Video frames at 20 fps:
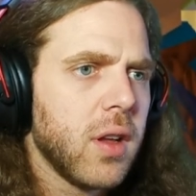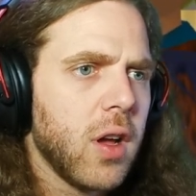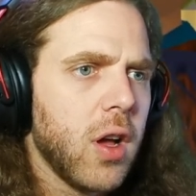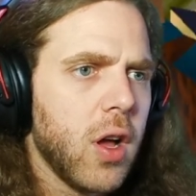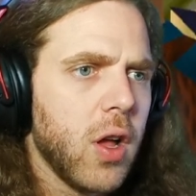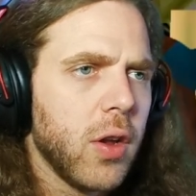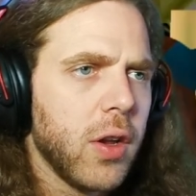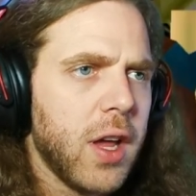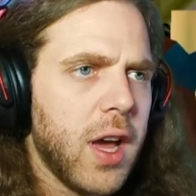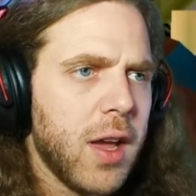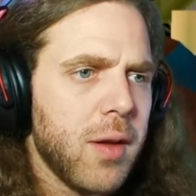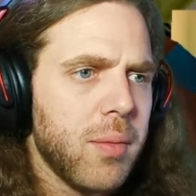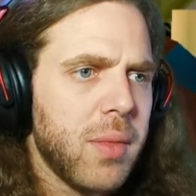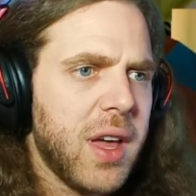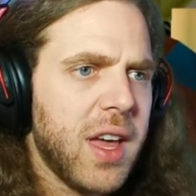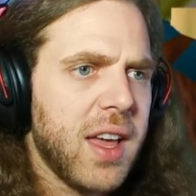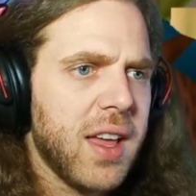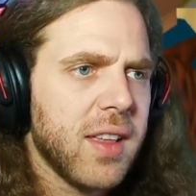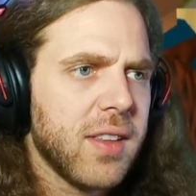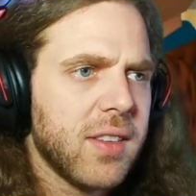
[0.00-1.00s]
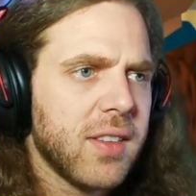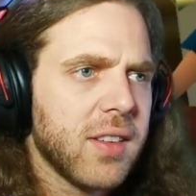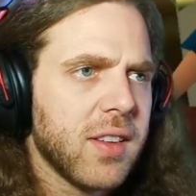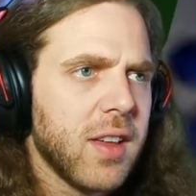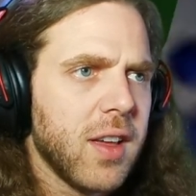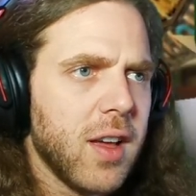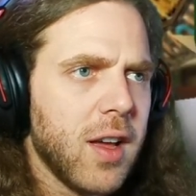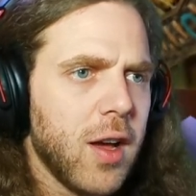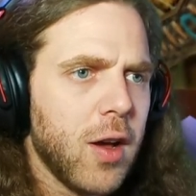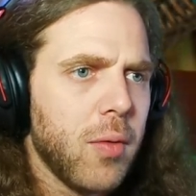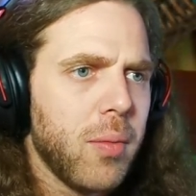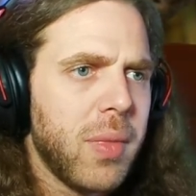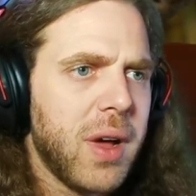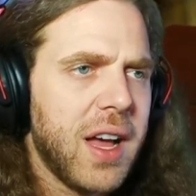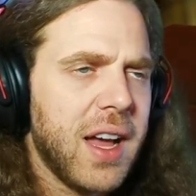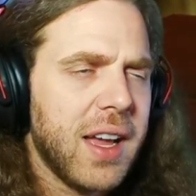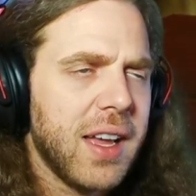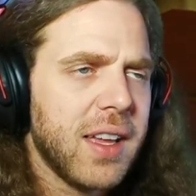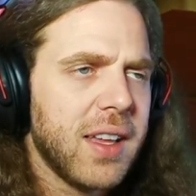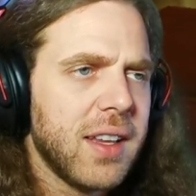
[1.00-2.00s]
All-night mask. I'll
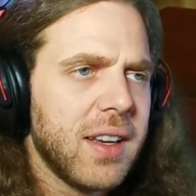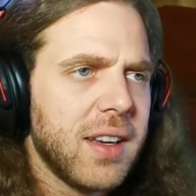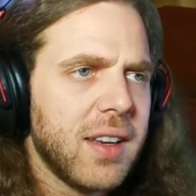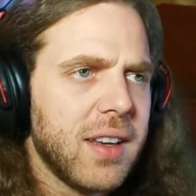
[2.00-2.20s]
buy it.